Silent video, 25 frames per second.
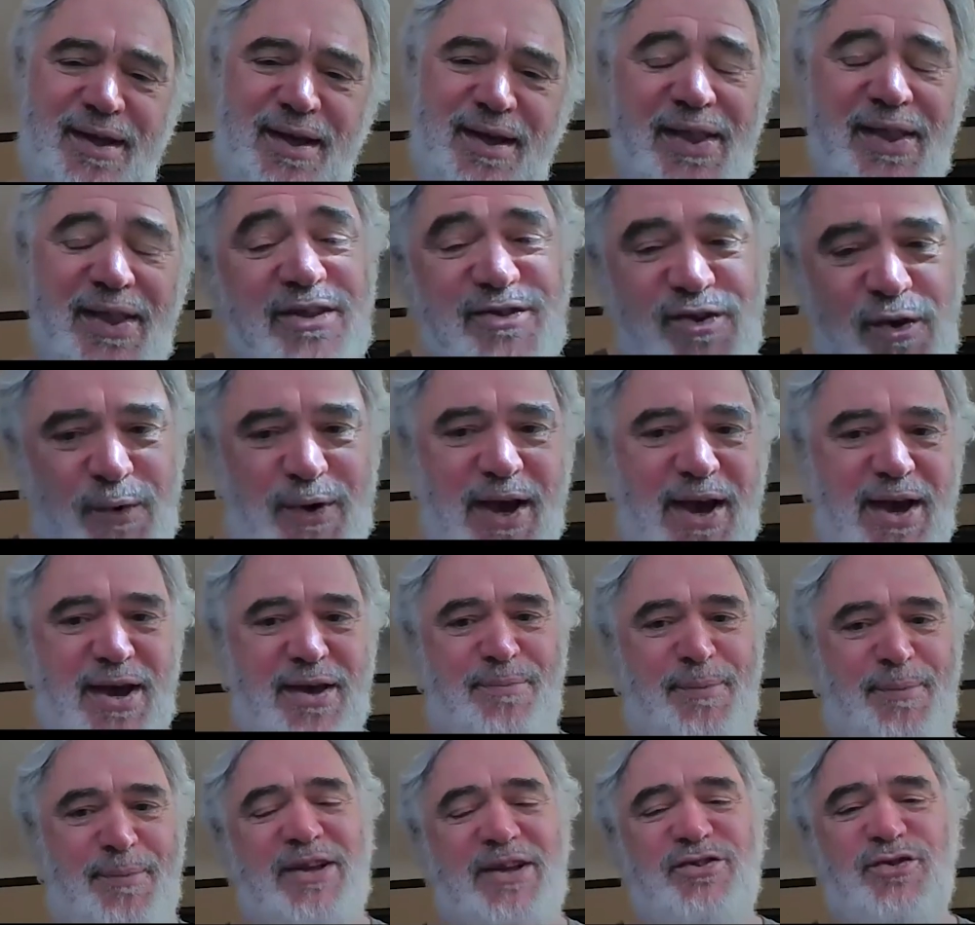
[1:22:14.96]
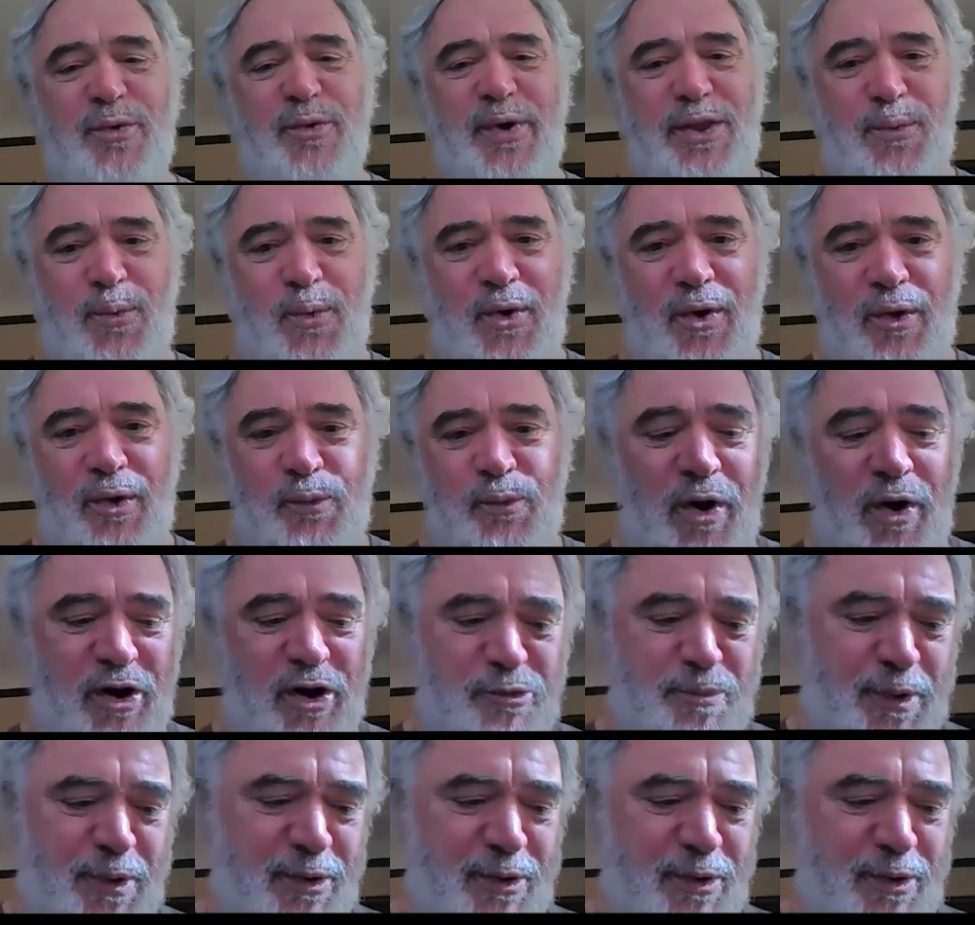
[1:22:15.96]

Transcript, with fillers: and that's okay. I mean, that's the way the world works.